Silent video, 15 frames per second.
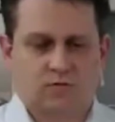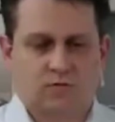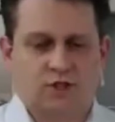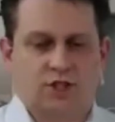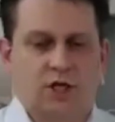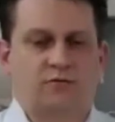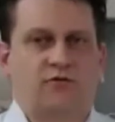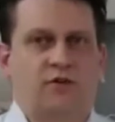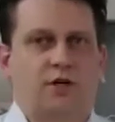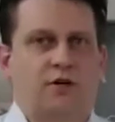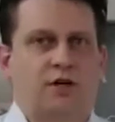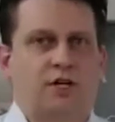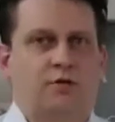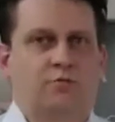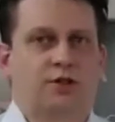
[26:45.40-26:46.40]
shape
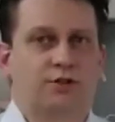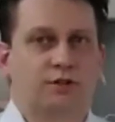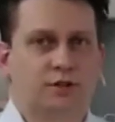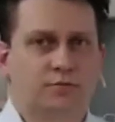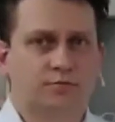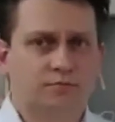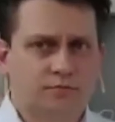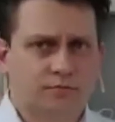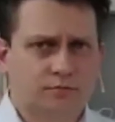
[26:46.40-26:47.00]
variables.